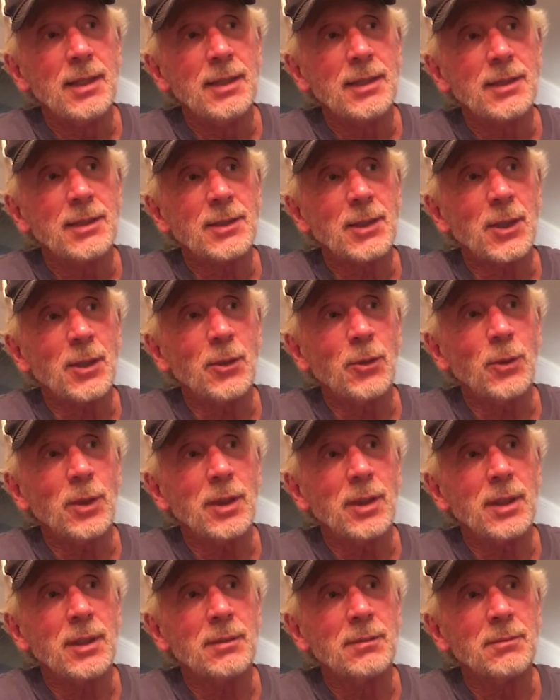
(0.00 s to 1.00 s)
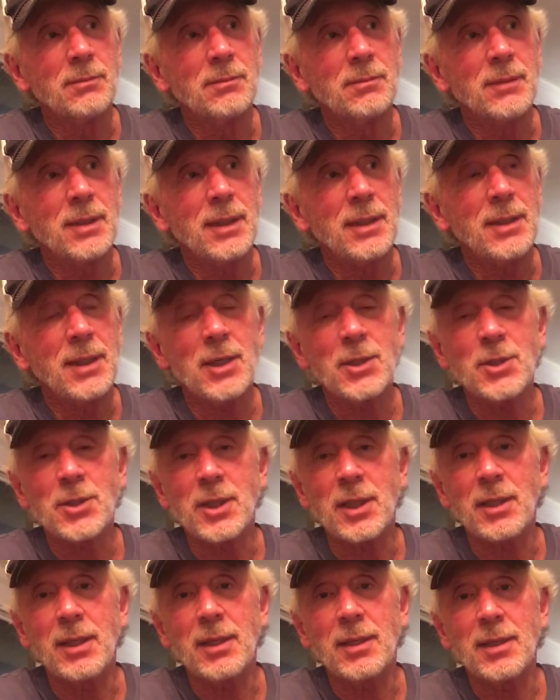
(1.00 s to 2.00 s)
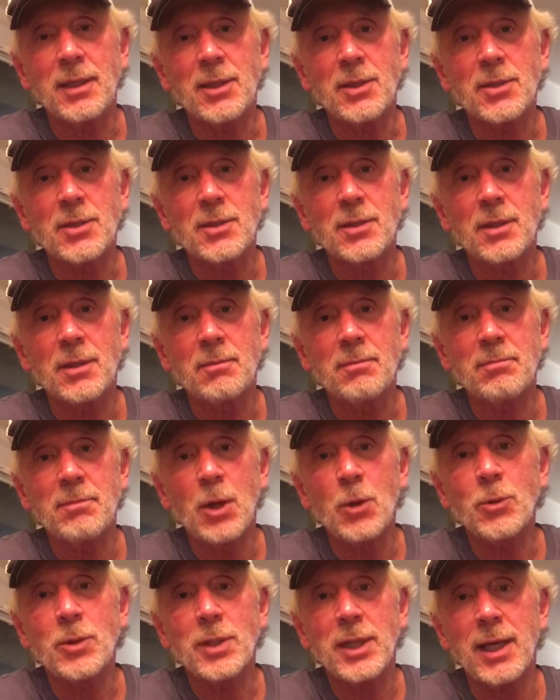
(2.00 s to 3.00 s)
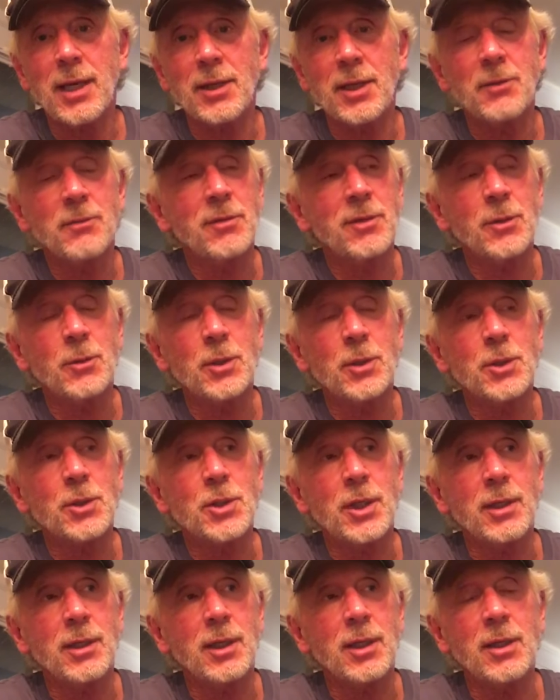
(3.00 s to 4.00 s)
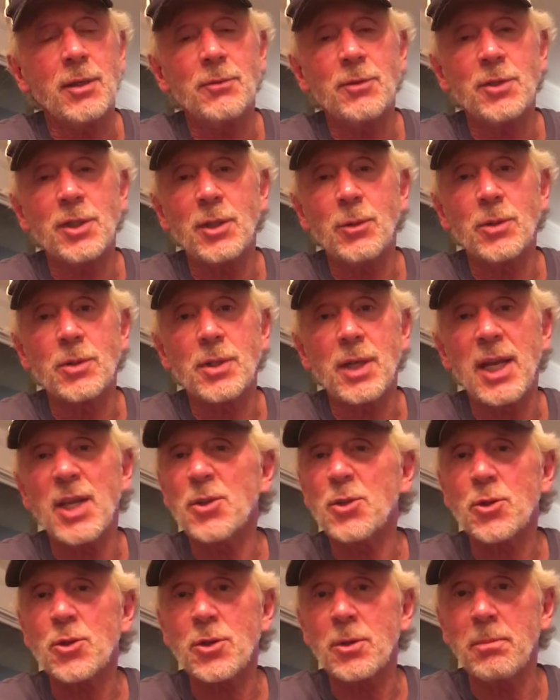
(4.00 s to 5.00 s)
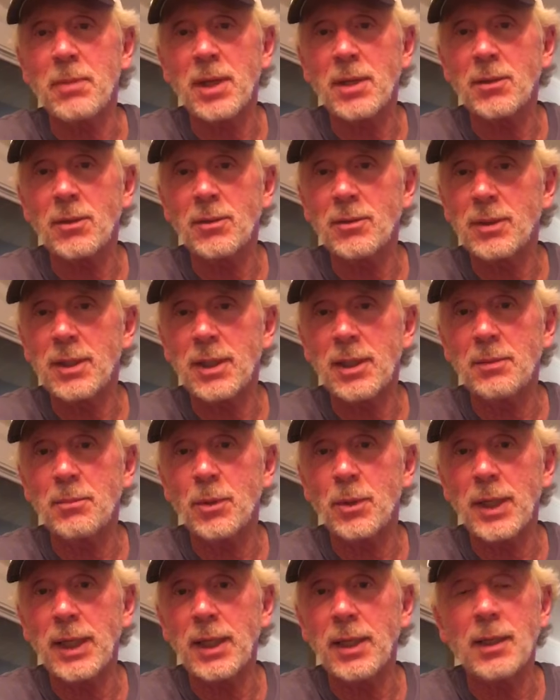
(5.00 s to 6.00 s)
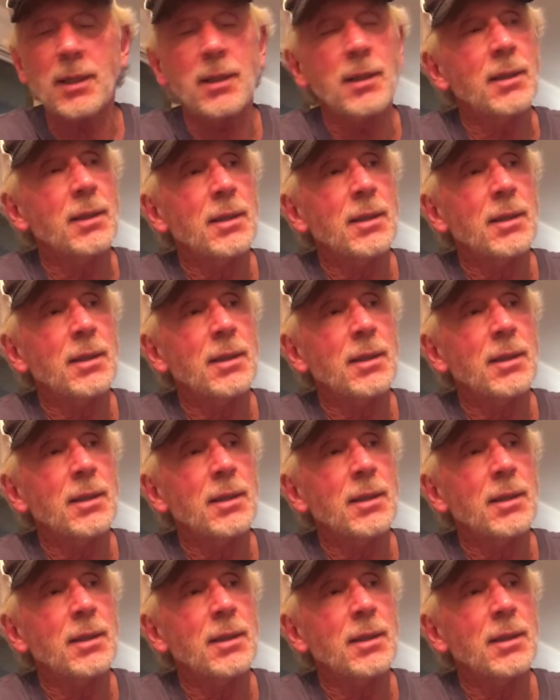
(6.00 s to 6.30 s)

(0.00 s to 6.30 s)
so, uh, and Dusty, in this uh, Motown influence she loved, she was instrumental in bringing